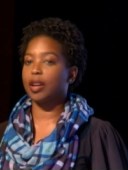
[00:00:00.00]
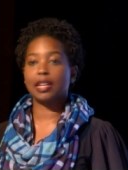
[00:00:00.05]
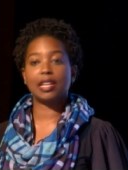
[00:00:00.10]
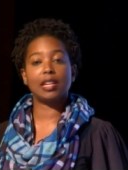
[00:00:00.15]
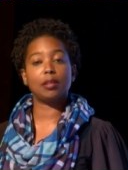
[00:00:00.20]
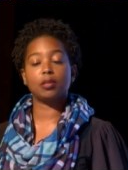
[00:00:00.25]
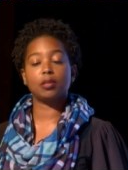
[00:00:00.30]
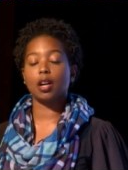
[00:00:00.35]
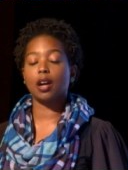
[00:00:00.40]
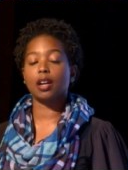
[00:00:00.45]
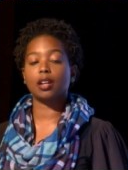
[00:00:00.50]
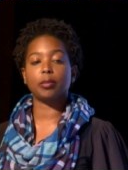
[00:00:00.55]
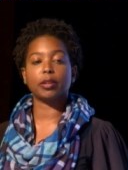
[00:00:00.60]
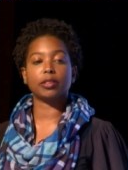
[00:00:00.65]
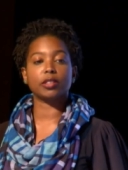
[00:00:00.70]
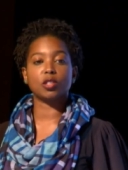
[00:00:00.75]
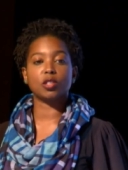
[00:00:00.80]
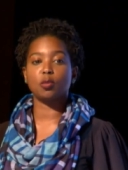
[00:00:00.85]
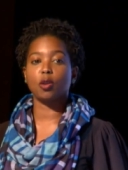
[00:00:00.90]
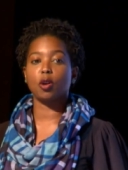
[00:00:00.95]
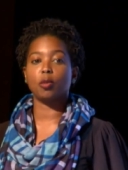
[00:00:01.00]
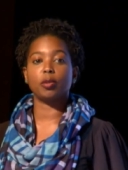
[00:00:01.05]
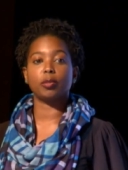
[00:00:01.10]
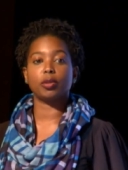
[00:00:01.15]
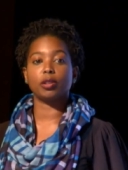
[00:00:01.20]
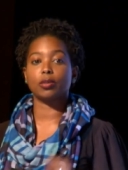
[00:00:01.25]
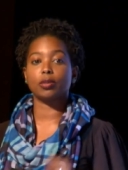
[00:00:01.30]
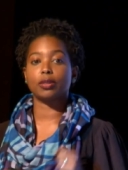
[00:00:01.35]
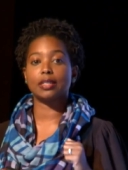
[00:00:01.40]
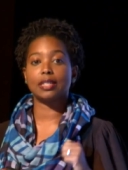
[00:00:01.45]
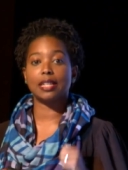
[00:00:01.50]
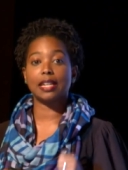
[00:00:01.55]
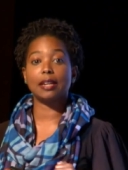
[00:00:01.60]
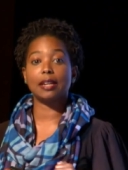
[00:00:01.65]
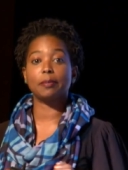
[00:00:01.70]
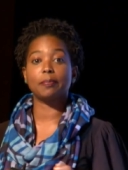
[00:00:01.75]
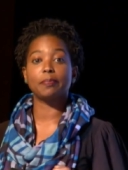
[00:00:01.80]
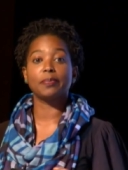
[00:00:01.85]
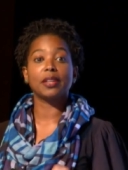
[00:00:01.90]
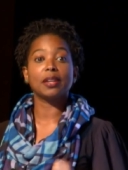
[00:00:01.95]
I keep talking about this moment, but it was
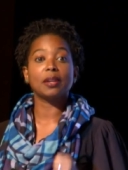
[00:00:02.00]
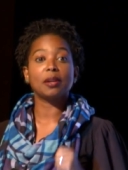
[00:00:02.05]
deep.